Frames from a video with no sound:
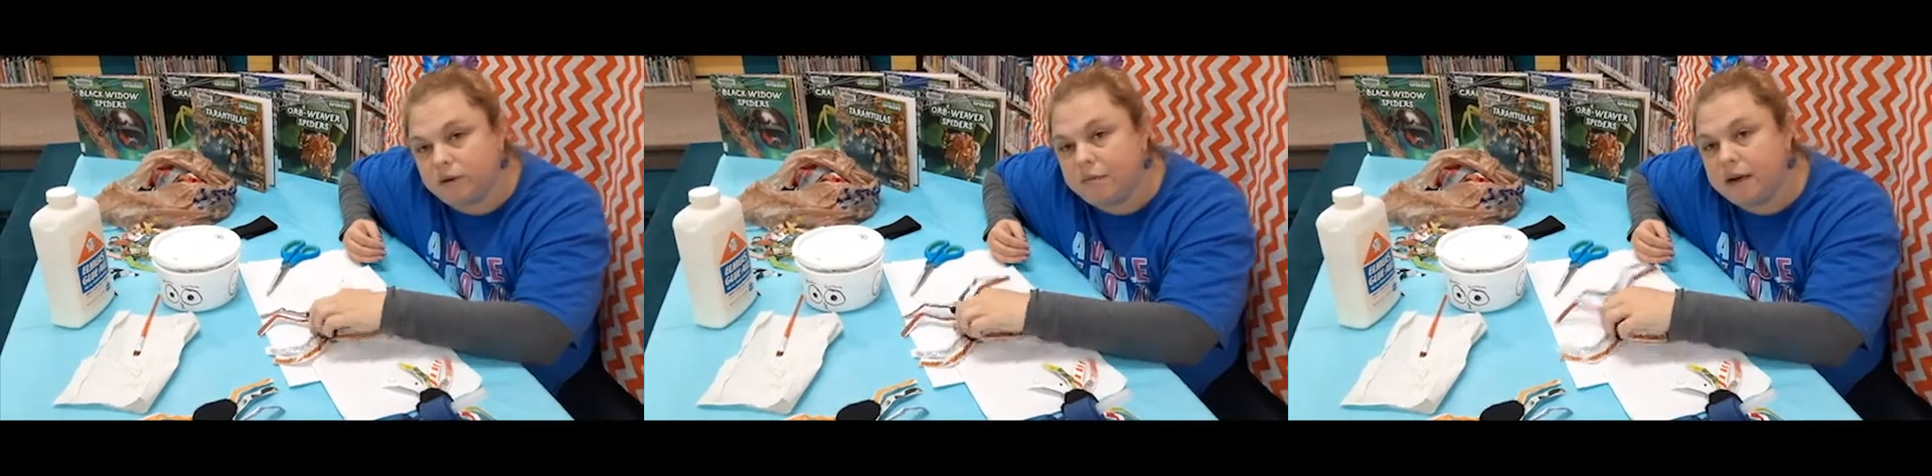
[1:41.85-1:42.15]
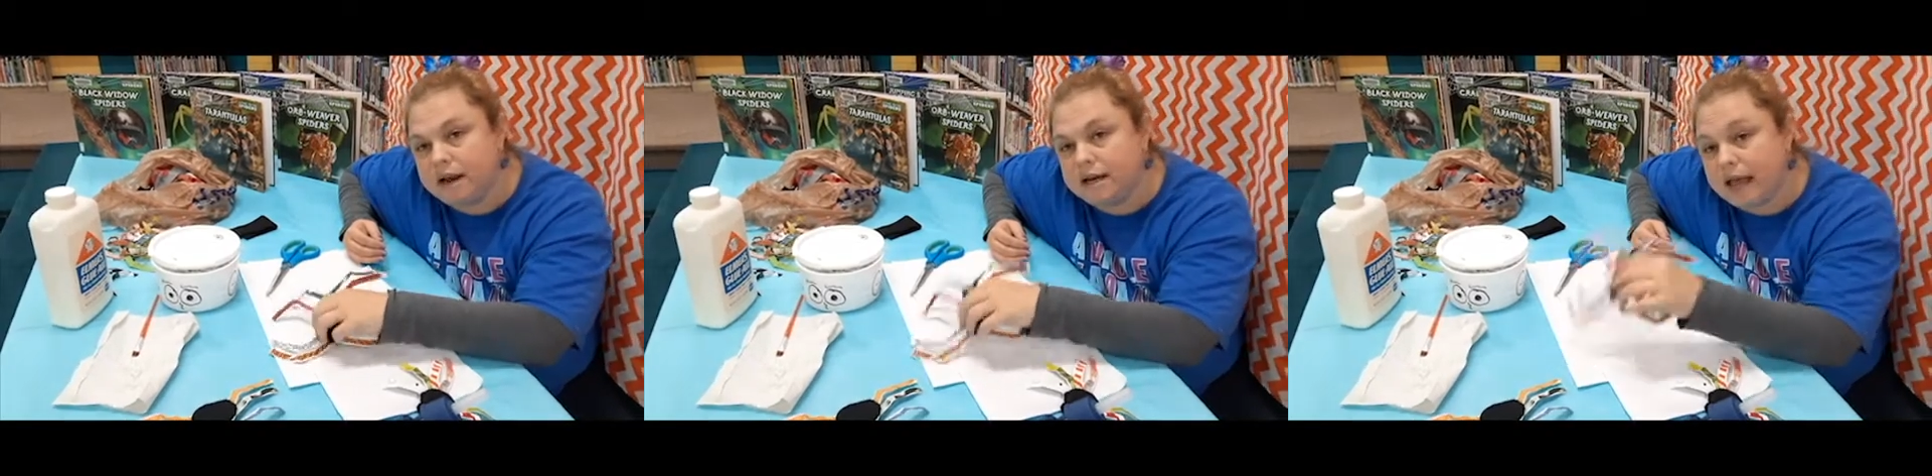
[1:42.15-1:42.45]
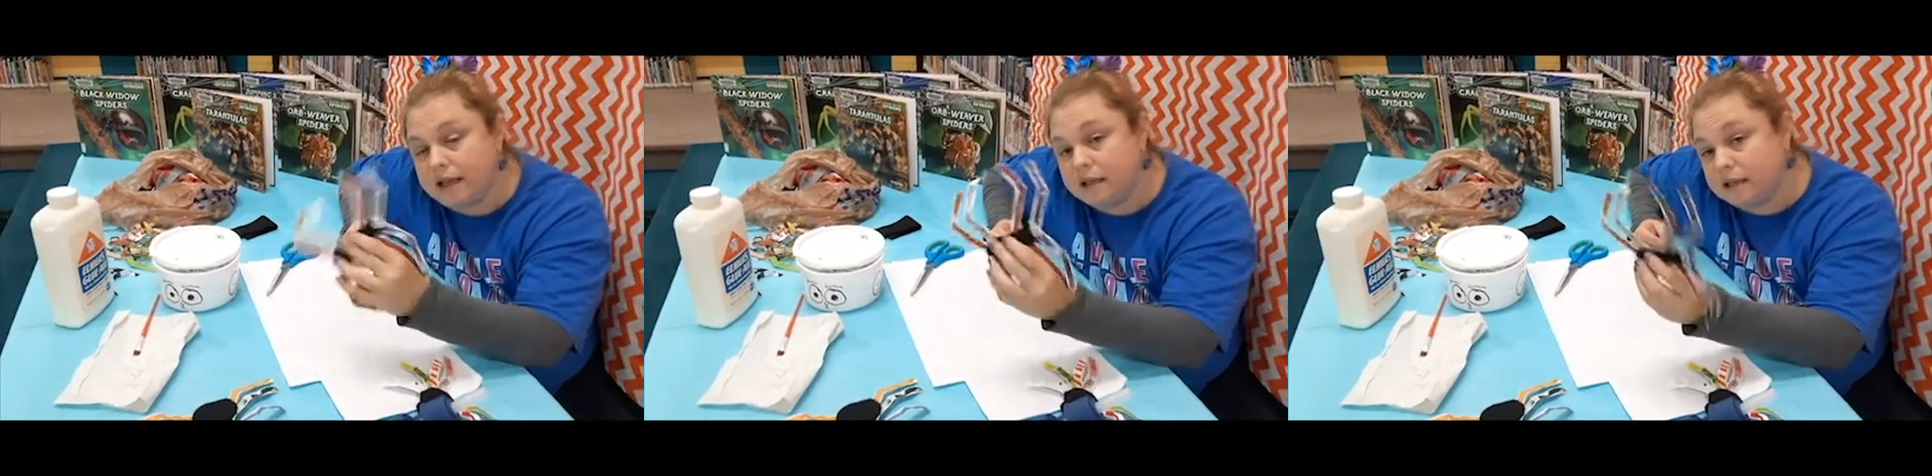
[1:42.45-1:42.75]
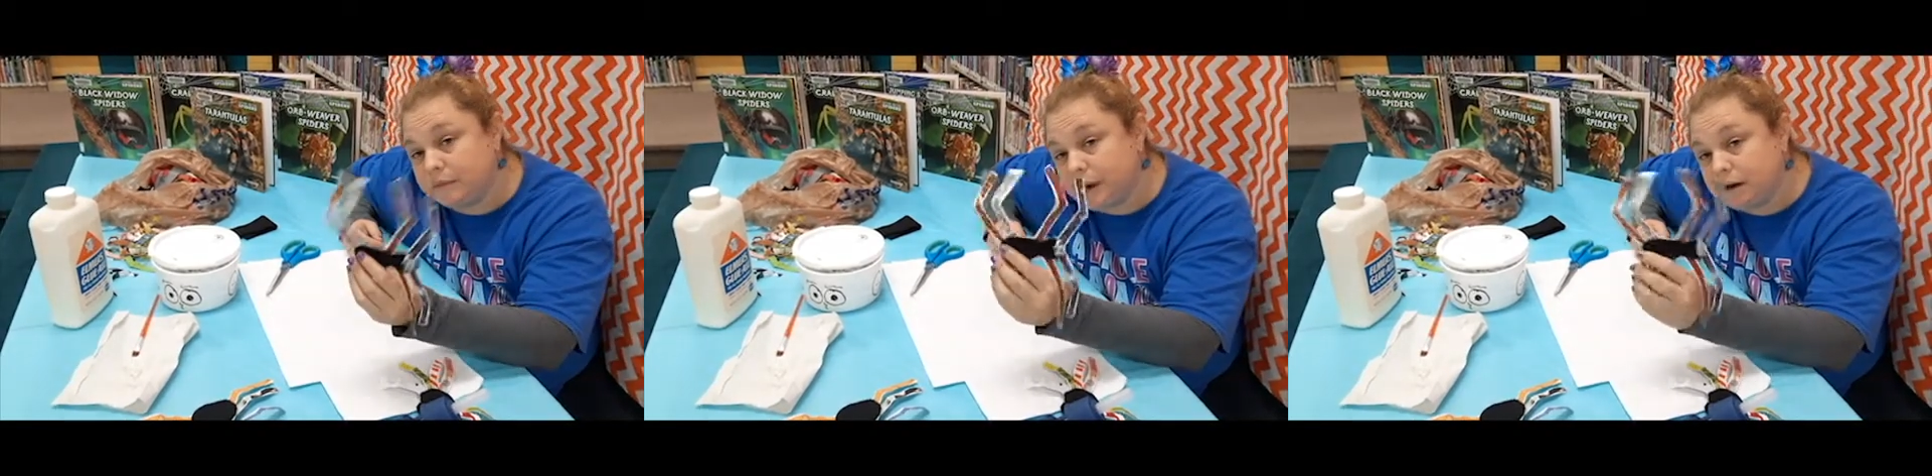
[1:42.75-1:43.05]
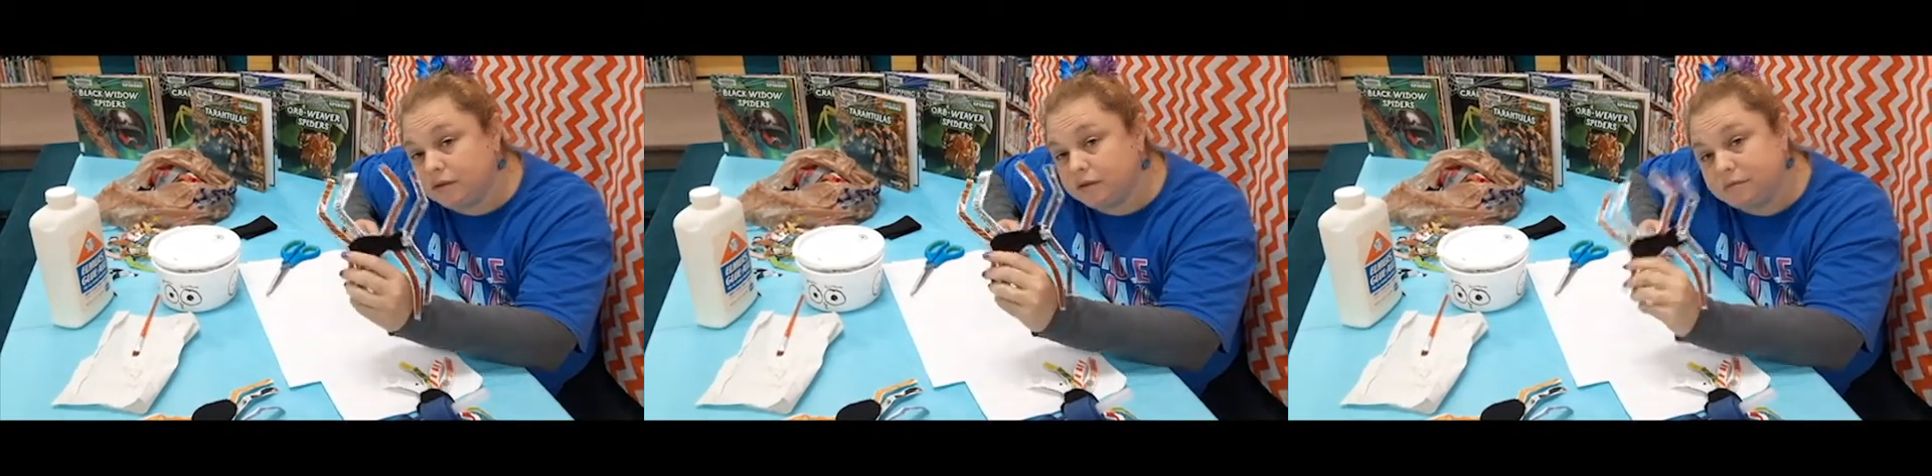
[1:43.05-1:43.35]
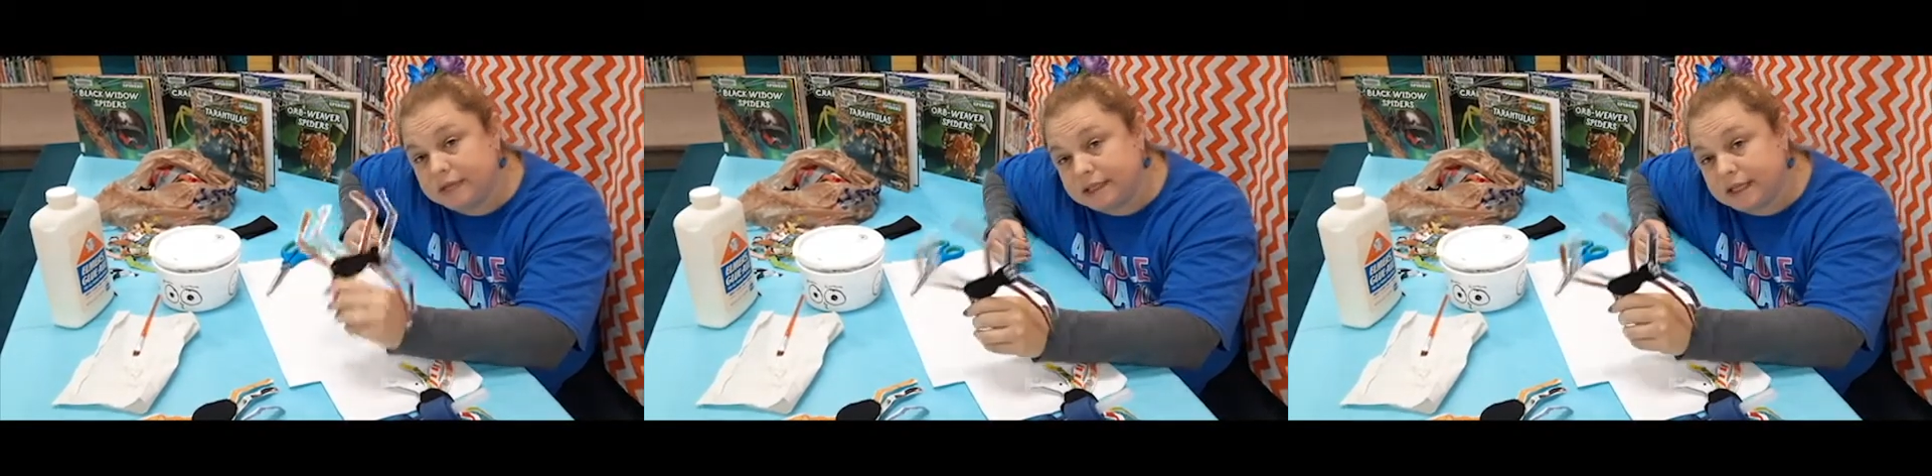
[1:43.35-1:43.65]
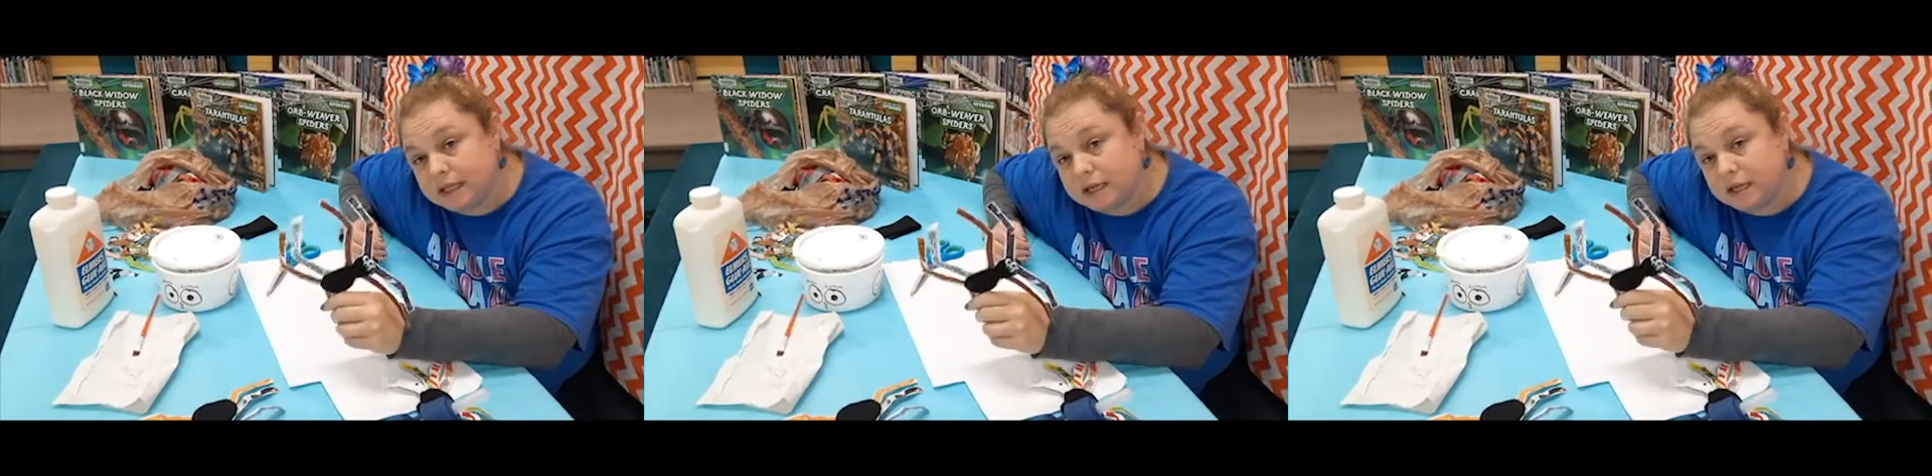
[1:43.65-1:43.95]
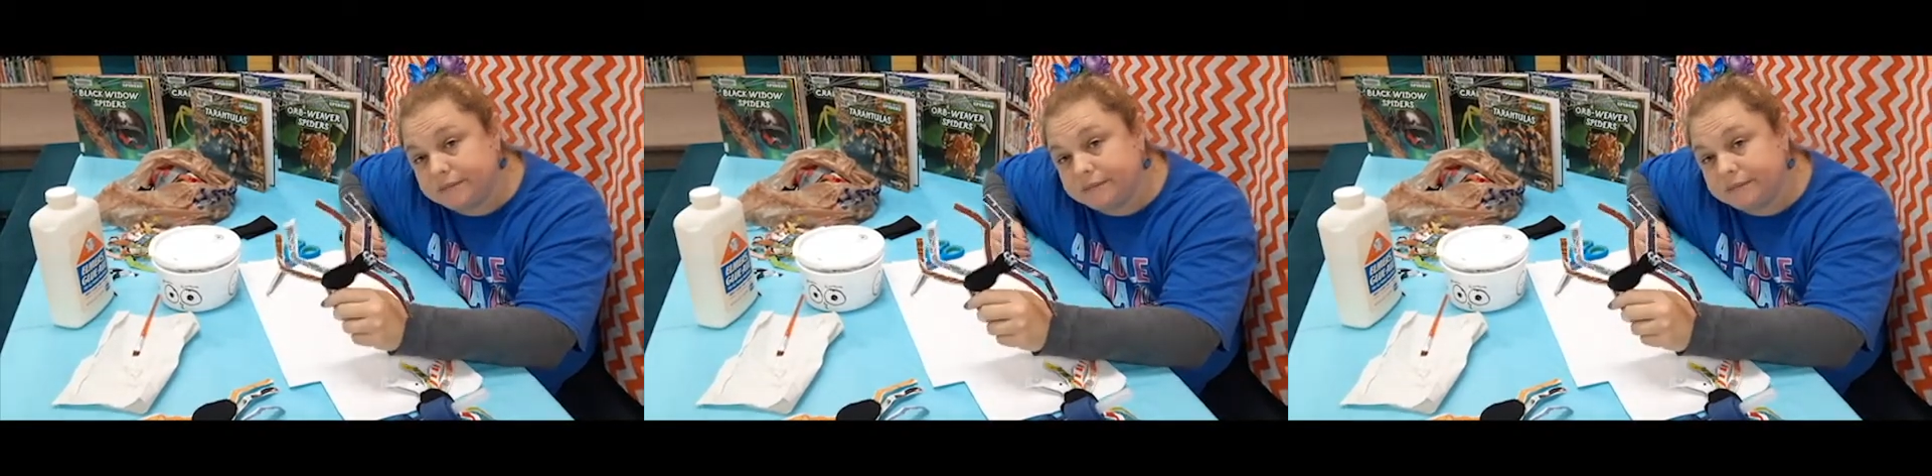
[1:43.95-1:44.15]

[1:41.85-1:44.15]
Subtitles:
We wanted to hang these spiders from the ceiling.